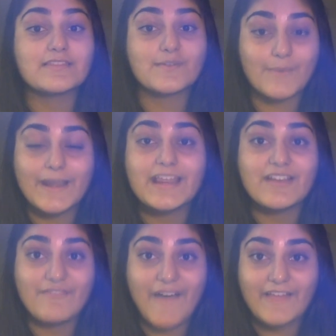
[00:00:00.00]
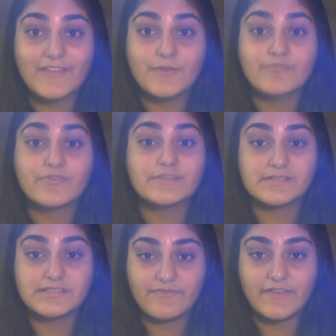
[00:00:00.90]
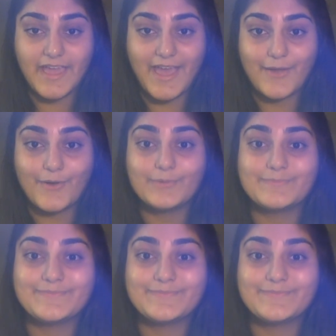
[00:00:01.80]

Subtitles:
the radian value for a specific angle.